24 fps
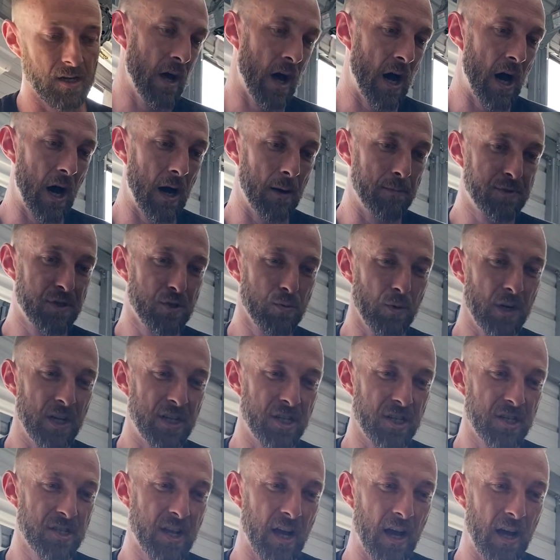Hob switch
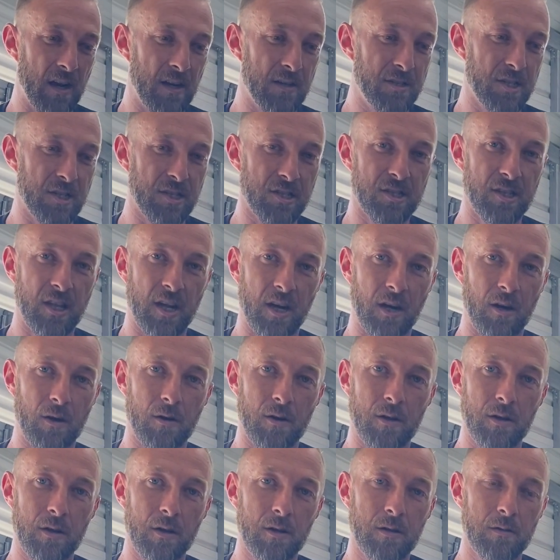is kind of just there
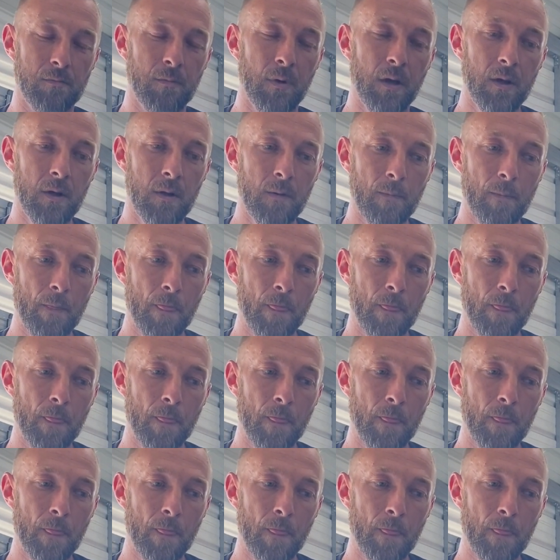to